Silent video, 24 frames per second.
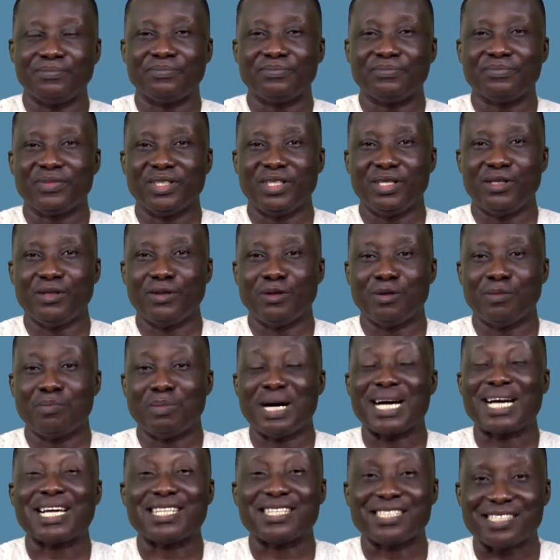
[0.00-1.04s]

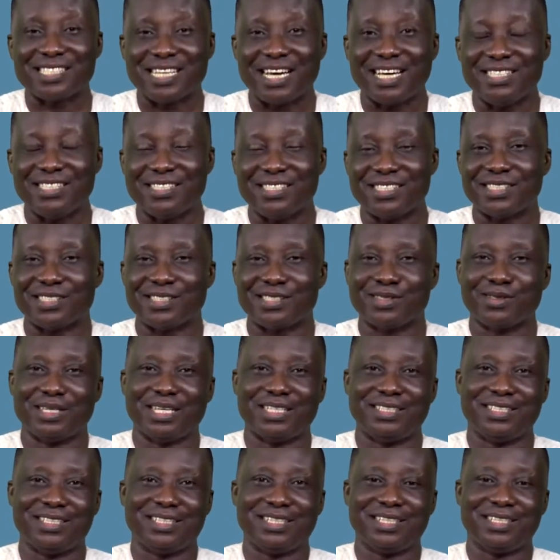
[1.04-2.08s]
market size so
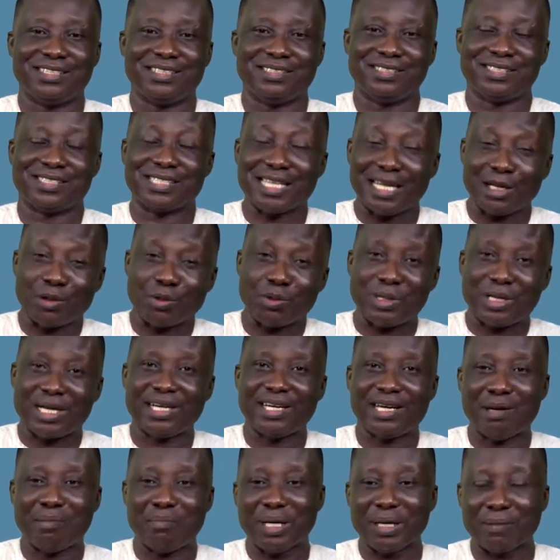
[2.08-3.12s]
that they can sell quickly
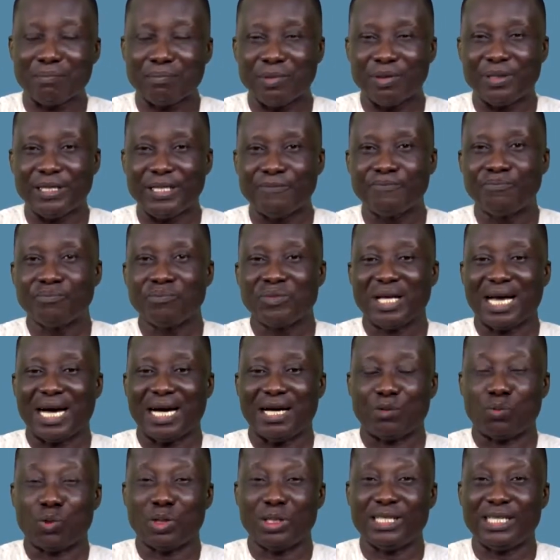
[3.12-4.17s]
and make money.
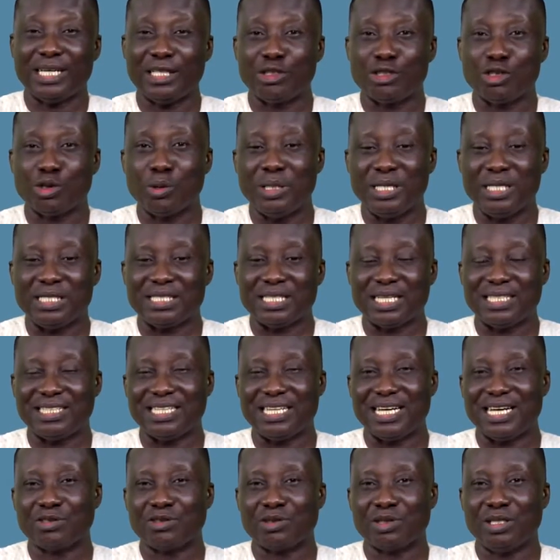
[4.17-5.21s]
And what they are doing is that they
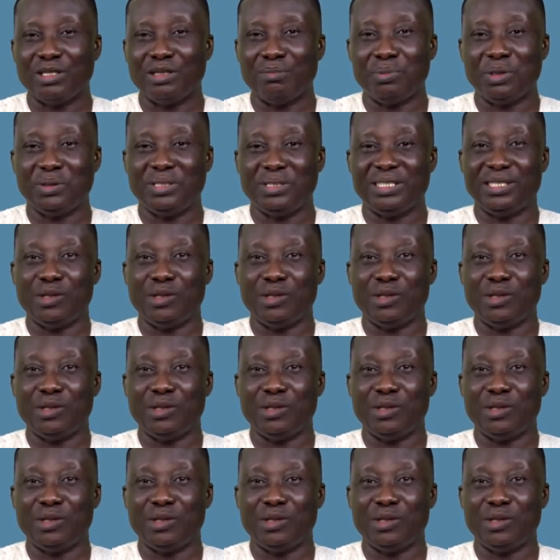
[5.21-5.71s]
are actually building the